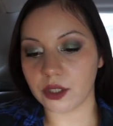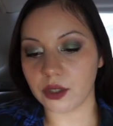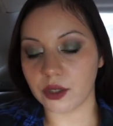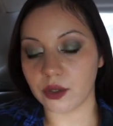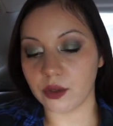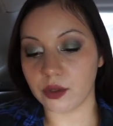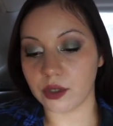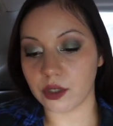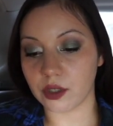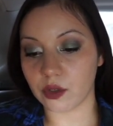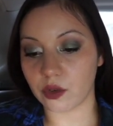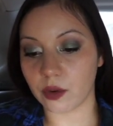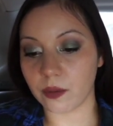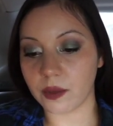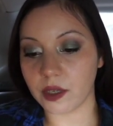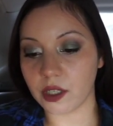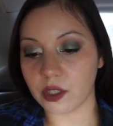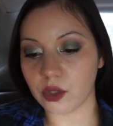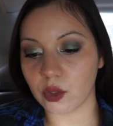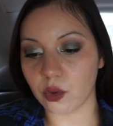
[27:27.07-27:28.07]
to
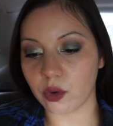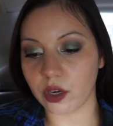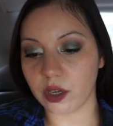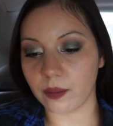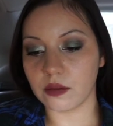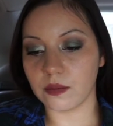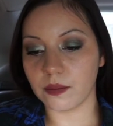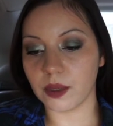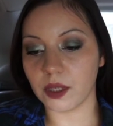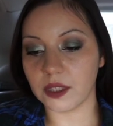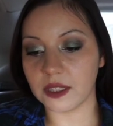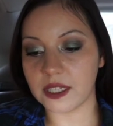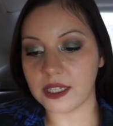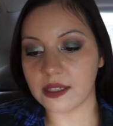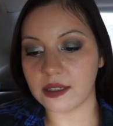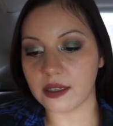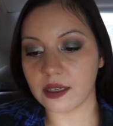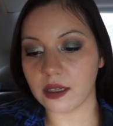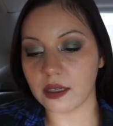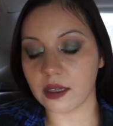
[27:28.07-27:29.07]
discriminatory
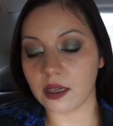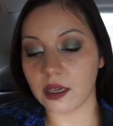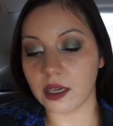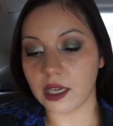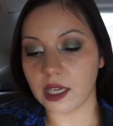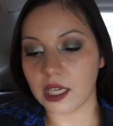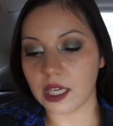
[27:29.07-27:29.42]
policing,